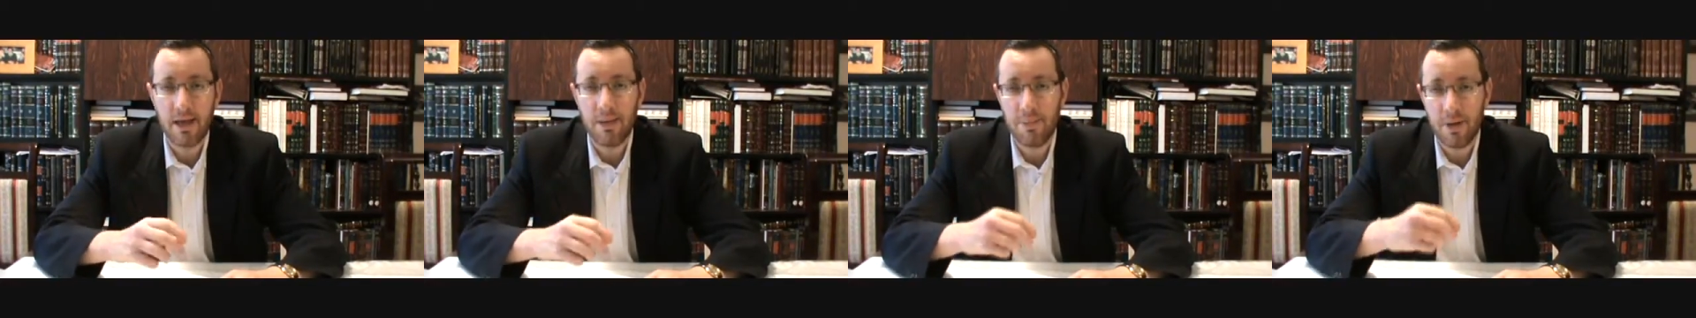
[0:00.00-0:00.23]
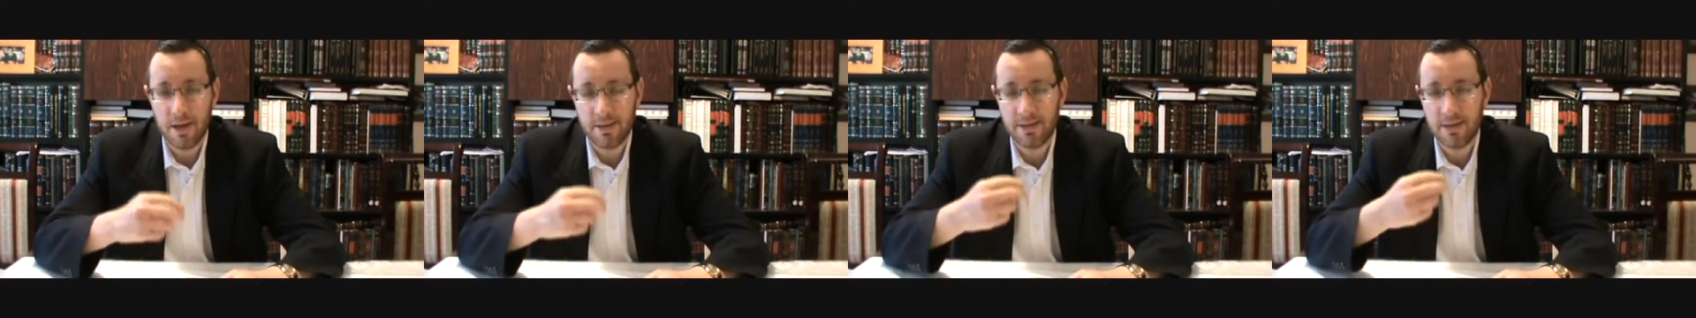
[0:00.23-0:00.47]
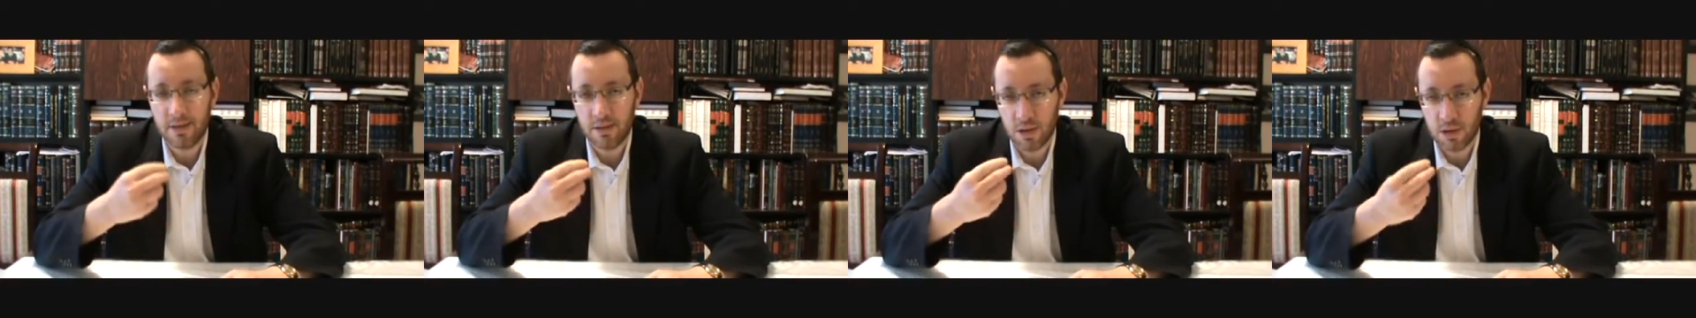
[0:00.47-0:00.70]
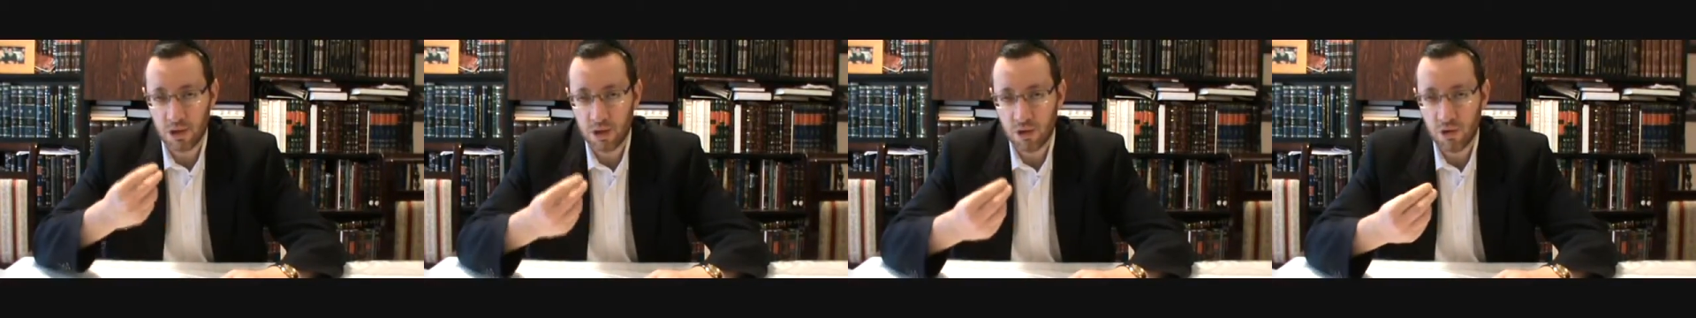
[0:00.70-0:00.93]
and a person is
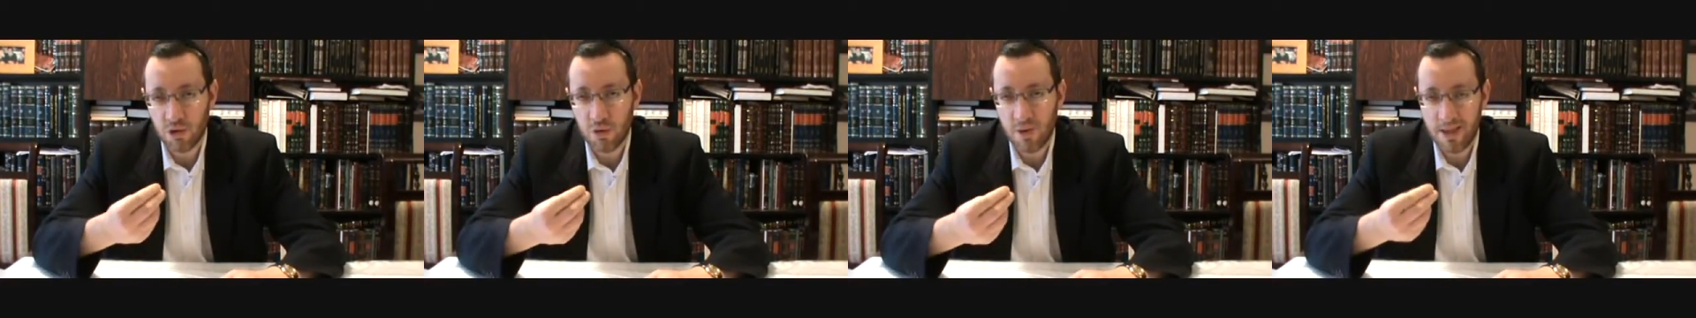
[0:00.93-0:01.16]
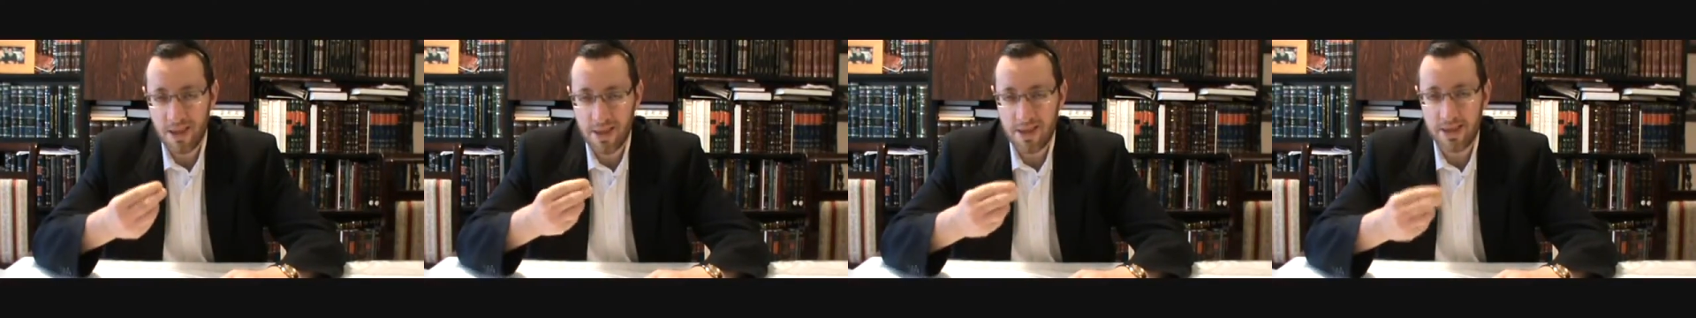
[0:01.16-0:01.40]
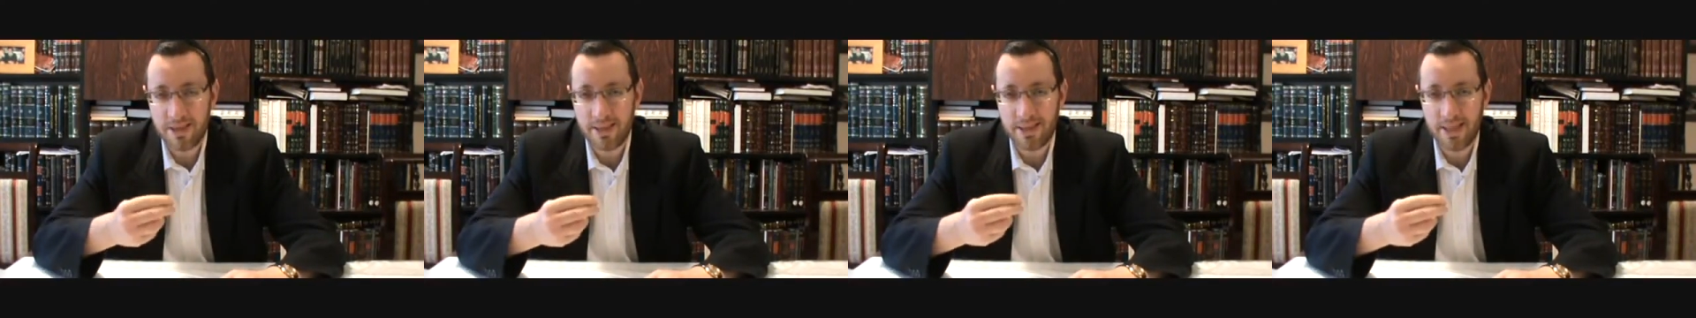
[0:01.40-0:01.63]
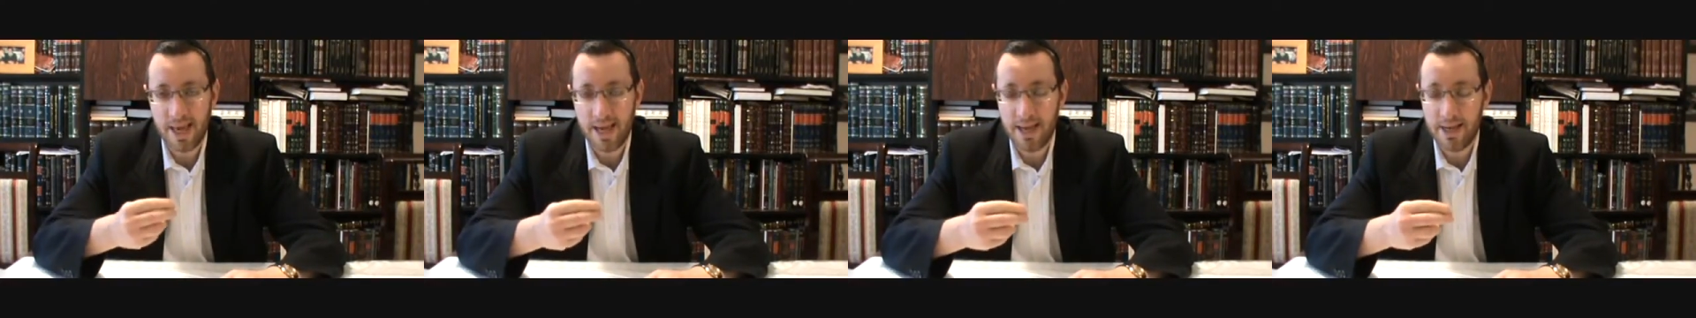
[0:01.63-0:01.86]
not sure whether this
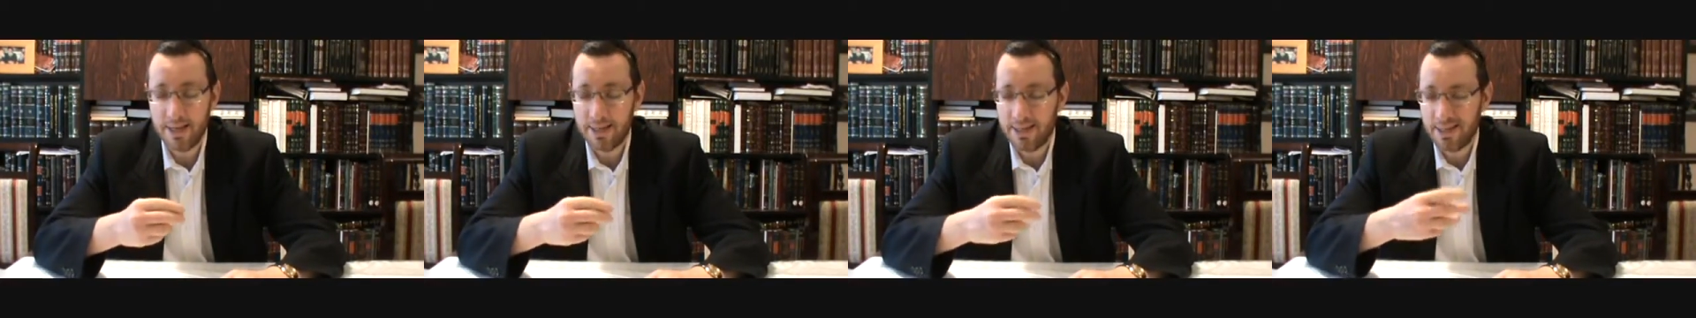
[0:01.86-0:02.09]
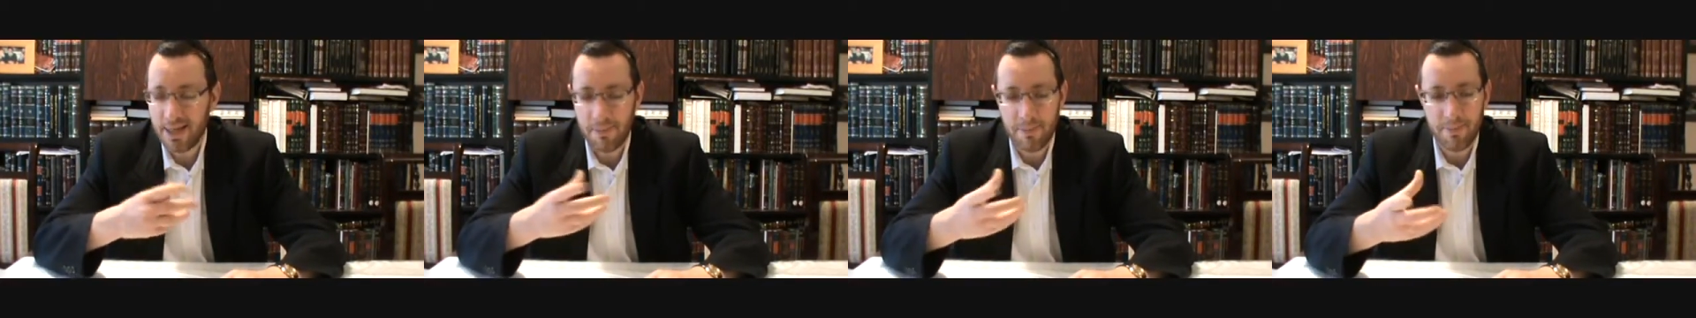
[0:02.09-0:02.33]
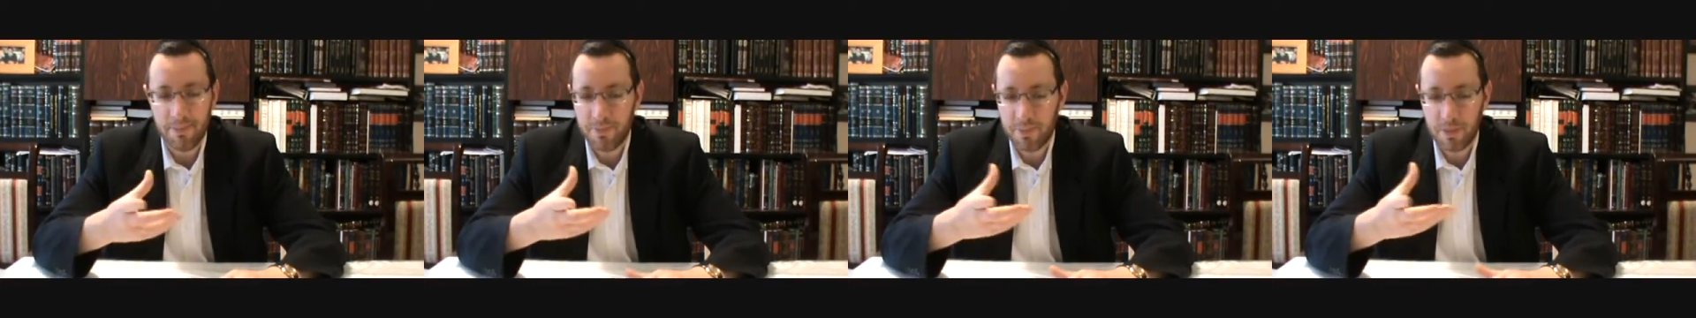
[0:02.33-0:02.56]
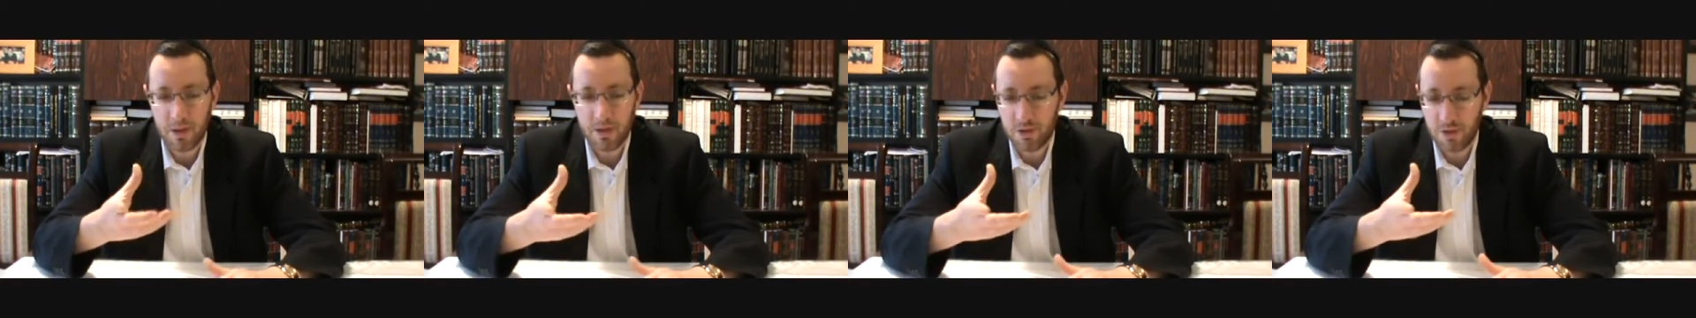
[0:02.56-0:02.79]
stain is
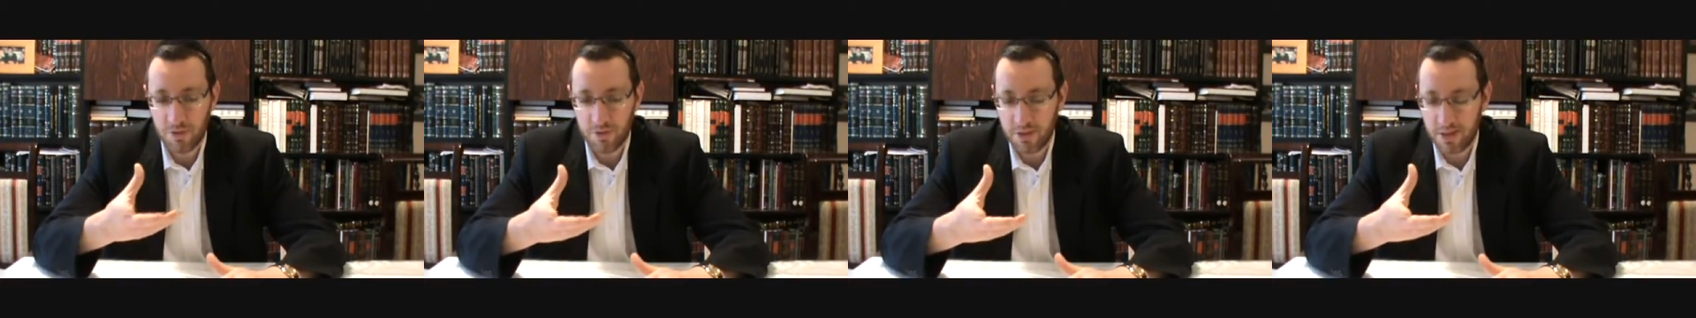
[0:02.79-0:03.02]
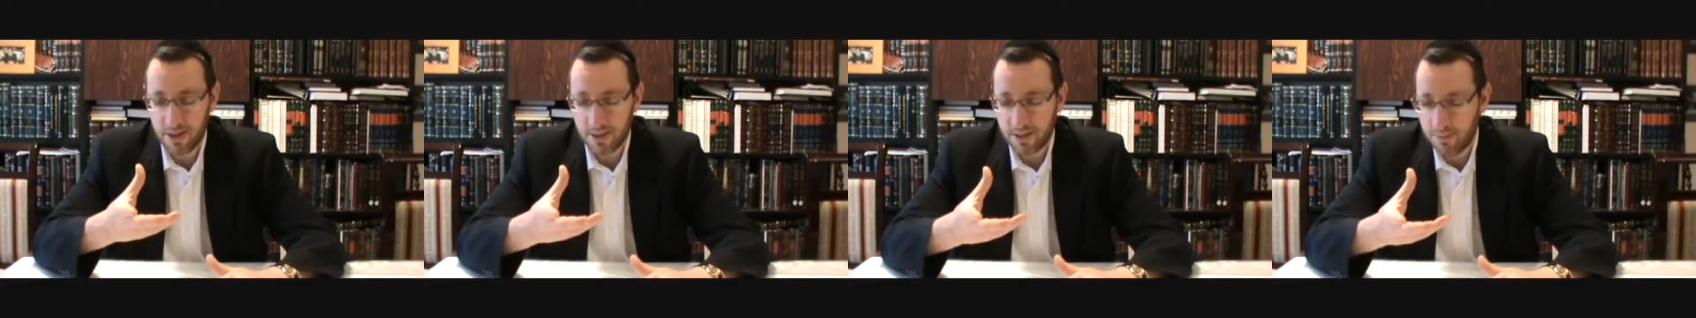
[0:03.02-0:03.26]
some sort of